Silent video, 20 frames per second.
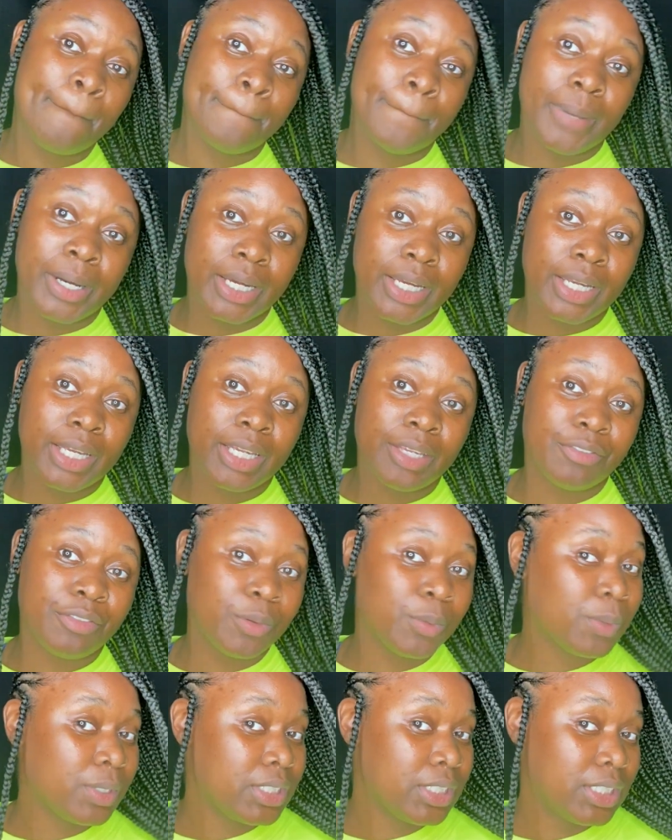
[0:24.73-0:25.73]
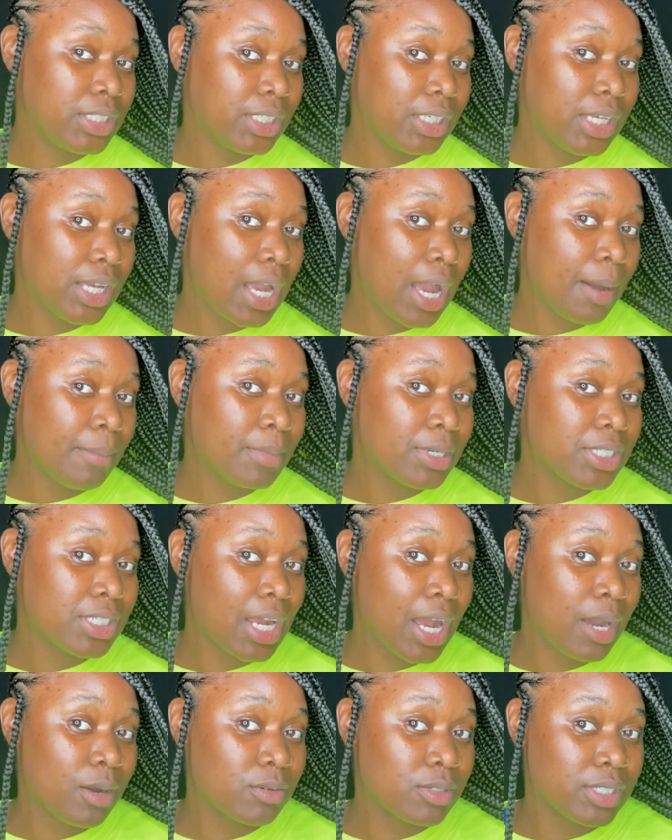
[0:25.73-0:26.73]
but if you want to see how much
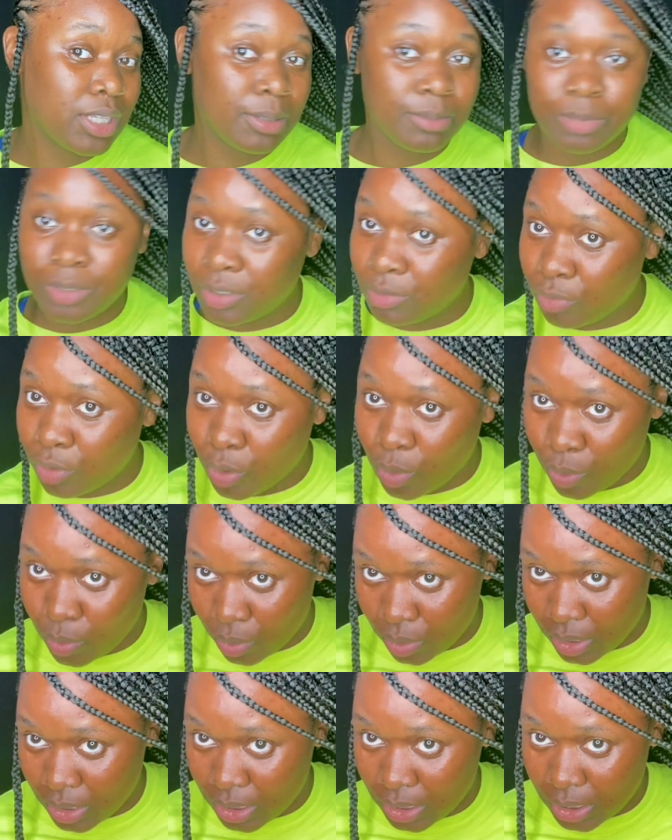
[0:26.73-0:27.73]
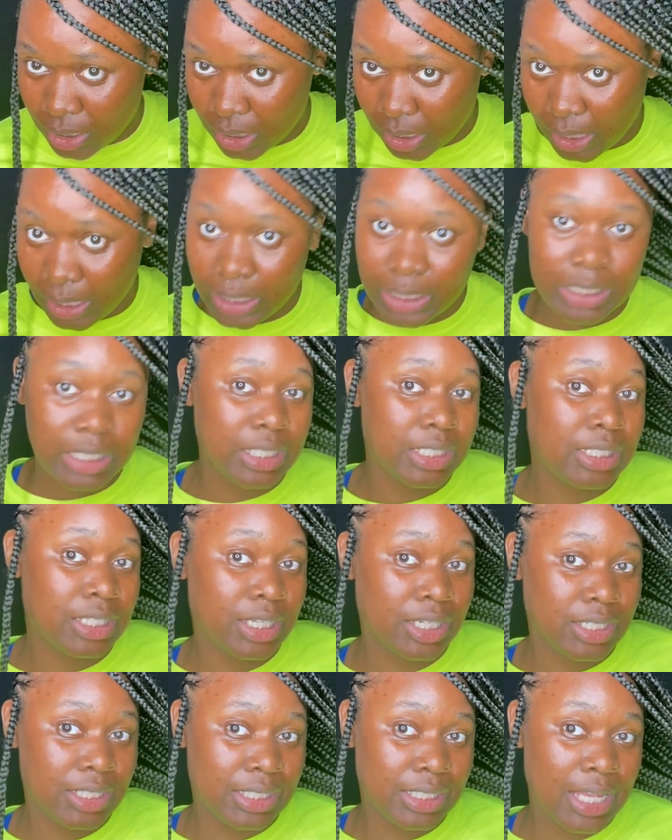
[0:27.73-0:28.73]
I was able to record to get this
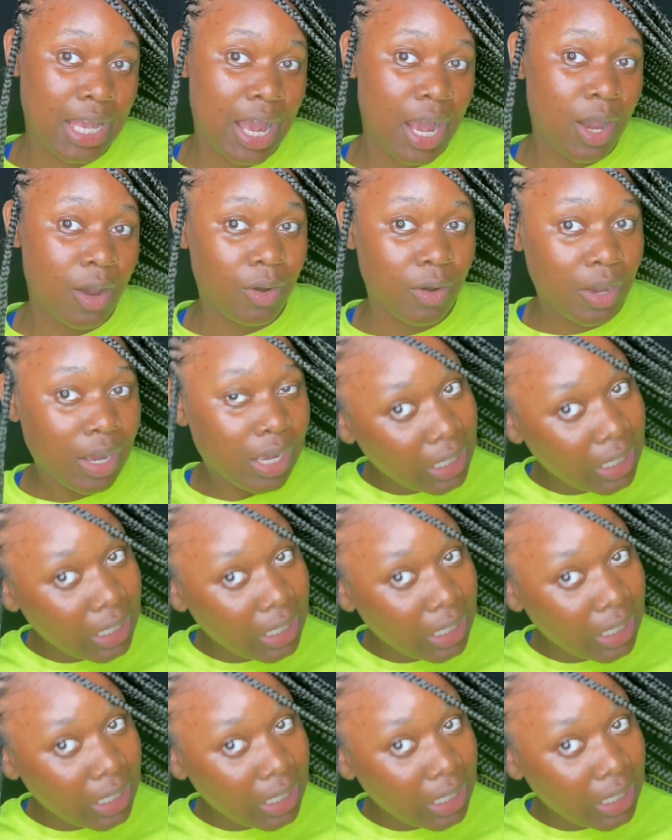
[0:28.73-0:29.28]
hairstyle